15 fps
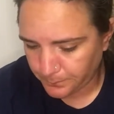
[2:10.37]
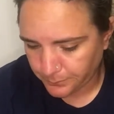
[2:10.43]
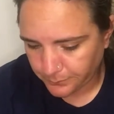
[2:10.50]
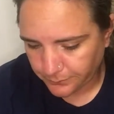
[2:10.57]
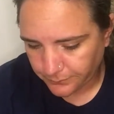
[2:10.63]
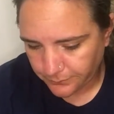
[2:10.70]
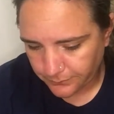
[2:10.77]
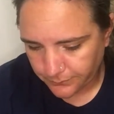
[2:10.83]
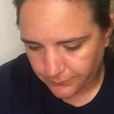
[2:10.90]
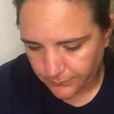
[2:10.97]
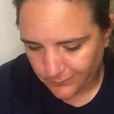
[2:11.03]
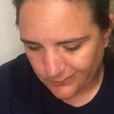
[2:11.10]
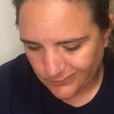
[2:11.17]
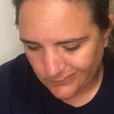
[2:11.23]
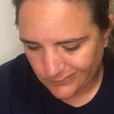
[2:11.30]

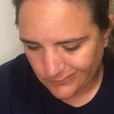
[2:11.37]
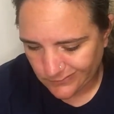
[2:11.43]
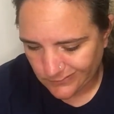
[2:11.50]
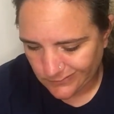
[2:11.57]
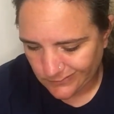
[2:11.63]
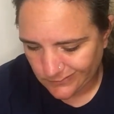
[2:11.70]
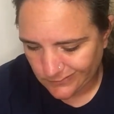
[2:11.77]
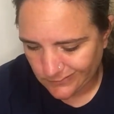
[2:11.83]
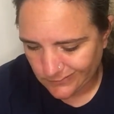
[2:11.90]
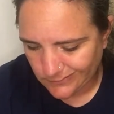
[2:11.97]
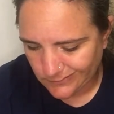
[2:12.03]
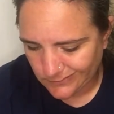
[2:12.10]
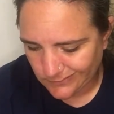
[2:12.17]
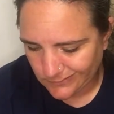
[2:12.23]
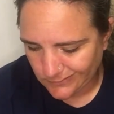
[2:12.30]

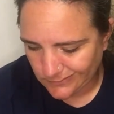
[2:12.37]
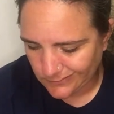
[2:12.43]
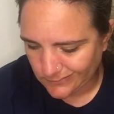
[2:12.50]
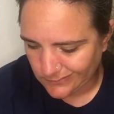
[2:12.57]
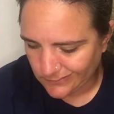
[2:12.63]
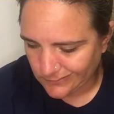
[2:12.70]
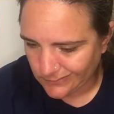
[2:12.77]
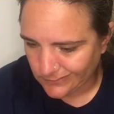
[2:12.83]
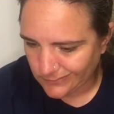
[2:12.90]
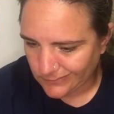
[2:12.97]
Nobody speaks.